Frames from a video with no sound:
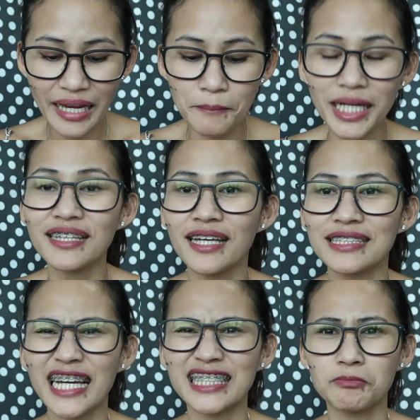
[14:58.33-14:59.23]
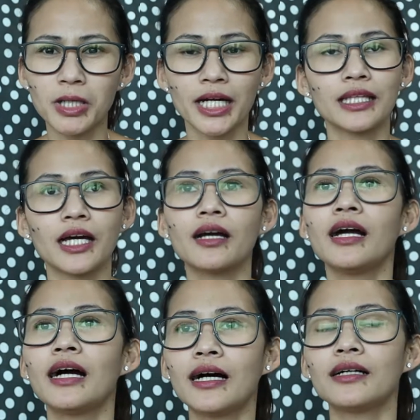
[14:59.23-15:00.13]
Maganda and sexy. Maganda
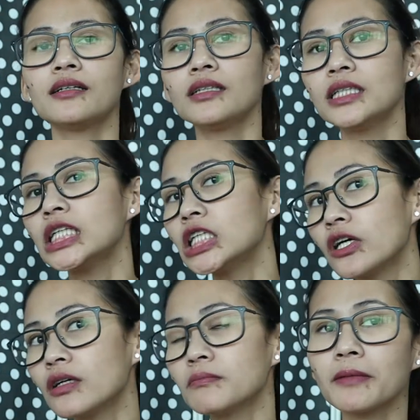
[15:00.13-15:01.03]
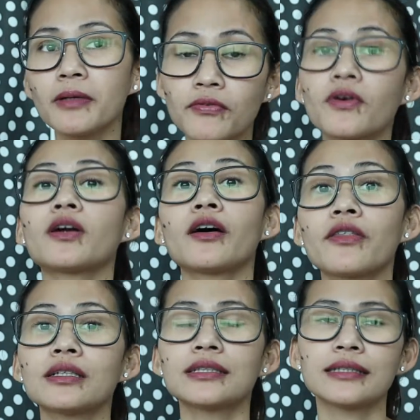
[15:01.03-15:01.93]
No, maybe for
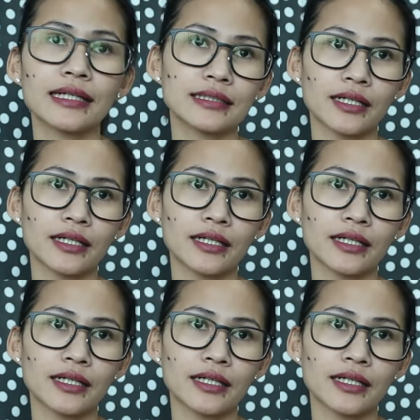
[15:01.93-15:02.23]
others, yes,